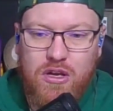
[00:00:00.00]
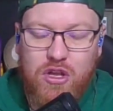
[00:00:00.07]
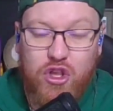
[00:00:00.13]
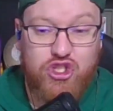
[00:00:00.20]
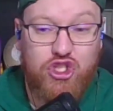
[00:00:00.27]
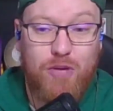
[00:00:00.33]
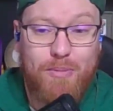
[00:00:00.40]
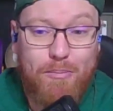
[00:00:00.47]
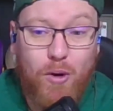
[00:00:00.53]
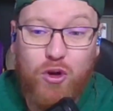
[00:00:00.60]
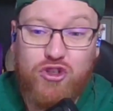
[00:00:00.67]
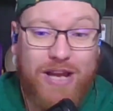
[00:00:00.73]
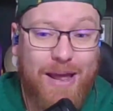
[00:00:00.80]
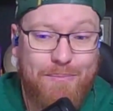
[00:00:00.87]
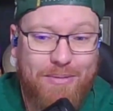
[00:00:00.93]
The Super Bowl
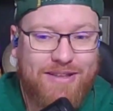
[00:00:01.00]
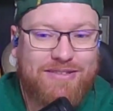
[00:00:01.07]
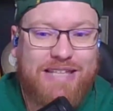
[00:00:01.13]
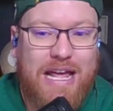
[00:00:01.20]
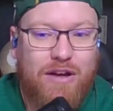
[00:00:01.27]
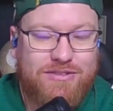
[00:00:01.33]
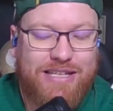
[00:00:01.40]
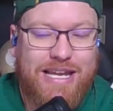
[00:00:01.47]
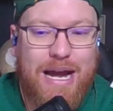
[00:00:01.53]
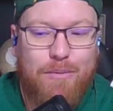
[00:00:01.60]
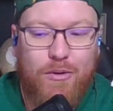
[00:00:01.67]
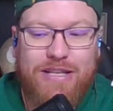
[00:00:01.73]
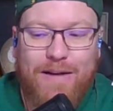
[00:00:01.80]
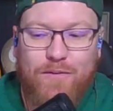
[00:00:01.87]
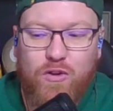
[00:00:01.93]
champions Dallas
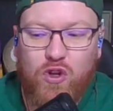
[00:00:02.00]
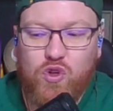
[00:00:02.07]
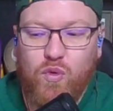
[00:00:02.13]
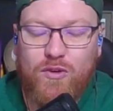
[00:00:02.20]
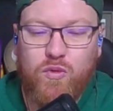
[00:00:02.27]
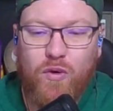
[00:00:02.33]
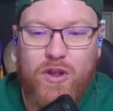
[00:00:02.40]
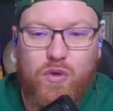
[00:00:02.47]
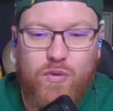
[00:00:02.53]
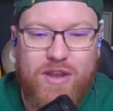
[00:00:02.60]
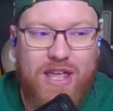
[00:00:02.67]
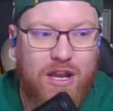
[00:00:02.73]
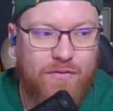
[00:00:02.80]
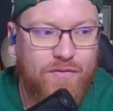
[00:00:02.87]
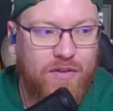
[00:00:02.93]
Cowboys after the 2023
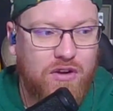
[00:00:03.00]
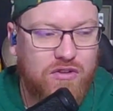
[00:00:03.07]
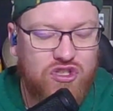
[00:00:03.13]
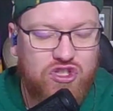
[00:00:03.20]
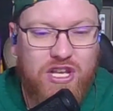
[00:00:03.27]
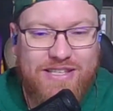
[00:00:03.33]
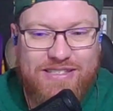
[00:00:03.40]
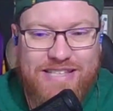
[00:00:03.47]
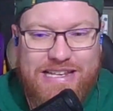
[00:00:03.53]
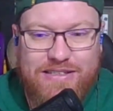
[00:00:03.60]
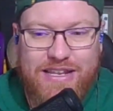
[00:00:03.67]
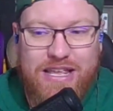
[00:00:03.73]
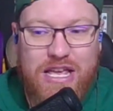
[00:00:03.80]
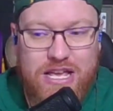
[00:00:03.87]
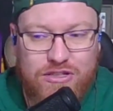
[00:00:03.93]
NFL
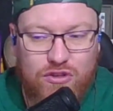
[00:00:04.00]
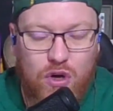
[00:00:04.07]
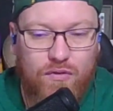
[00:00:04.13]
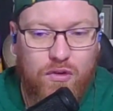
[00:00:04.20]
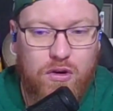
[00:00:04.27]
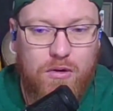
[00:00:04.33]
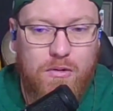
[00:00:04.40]
season is over.